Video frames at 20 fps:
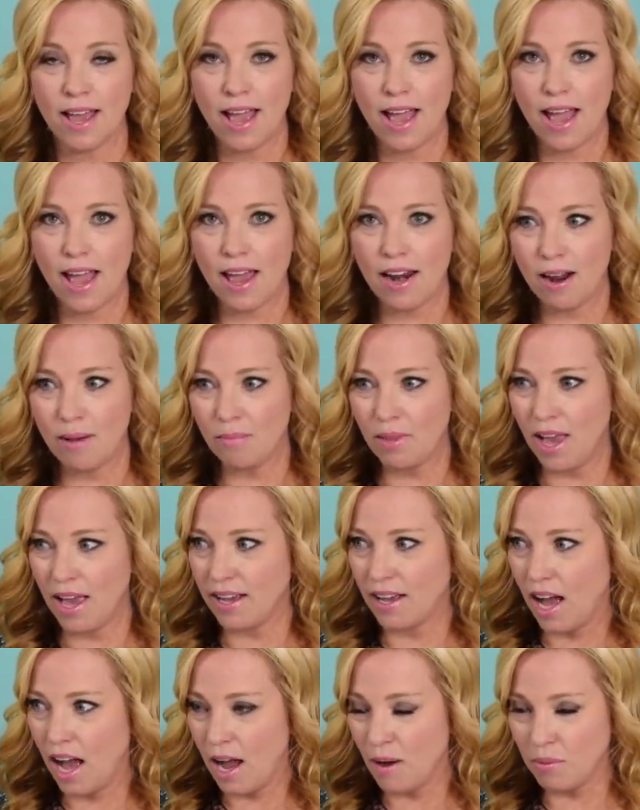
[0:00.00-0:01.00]
And I'm
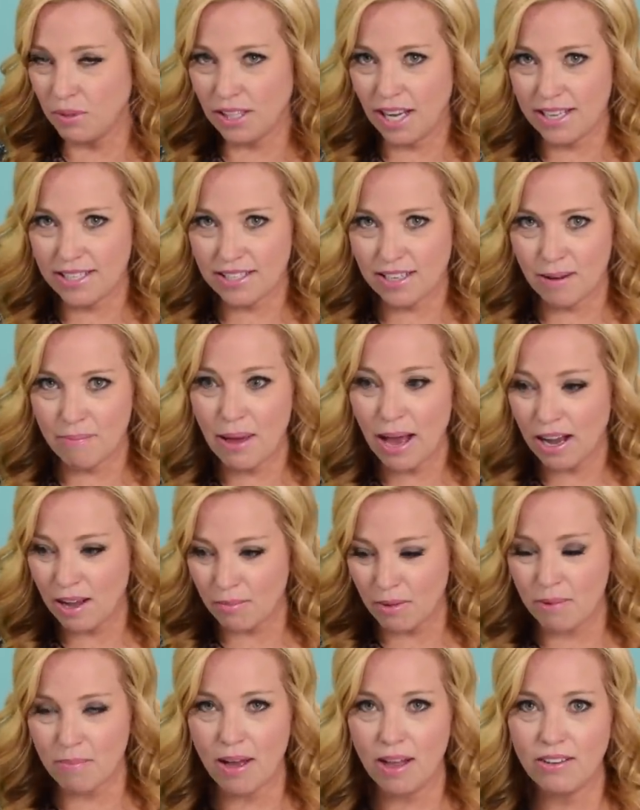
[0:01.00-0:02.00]
like, I would like to come back on
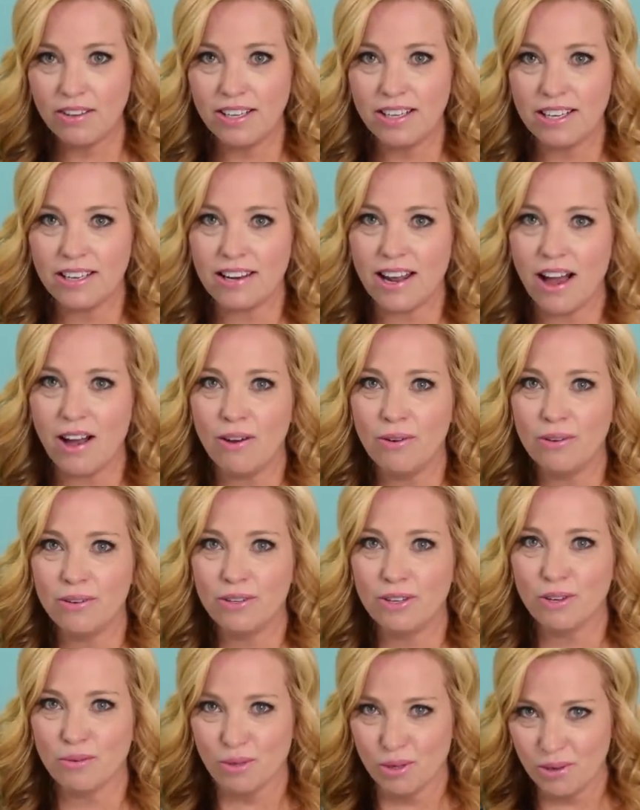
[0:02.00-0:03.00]
my balcony now.
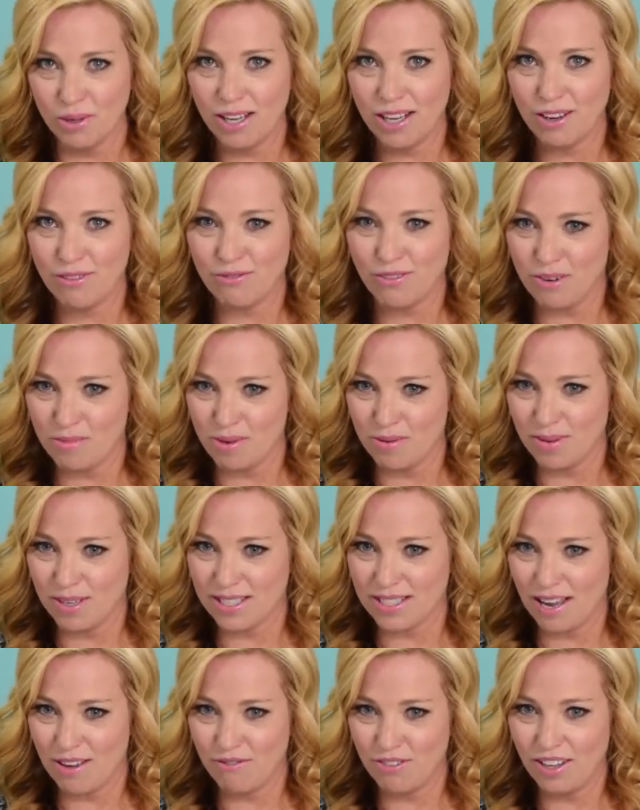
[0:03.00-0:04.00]
You're ruining it for me
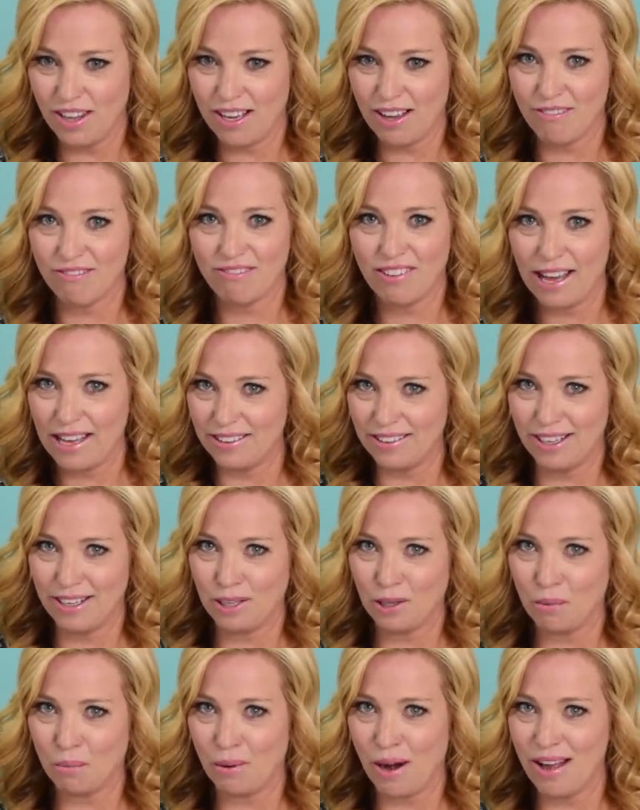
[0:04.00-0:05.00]
because I feel like I'm
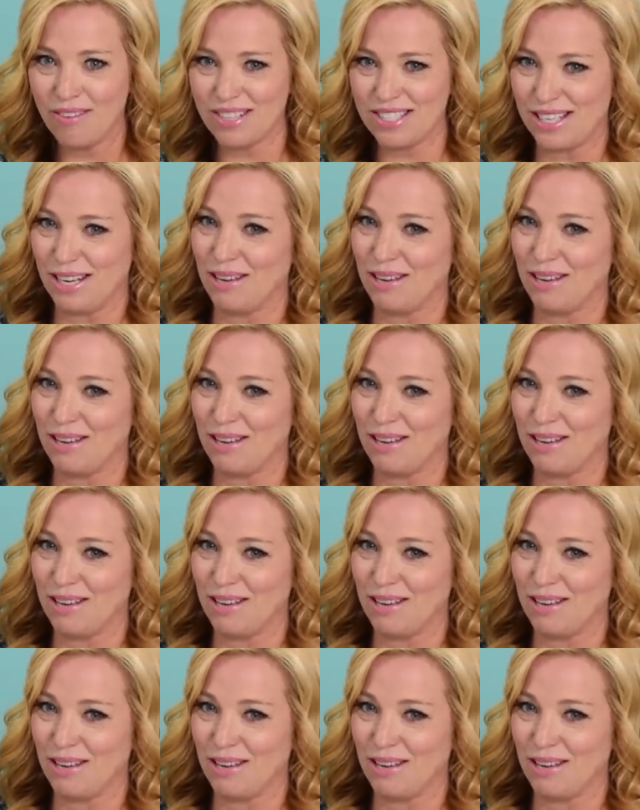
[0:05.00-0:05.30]
violating your privacy. It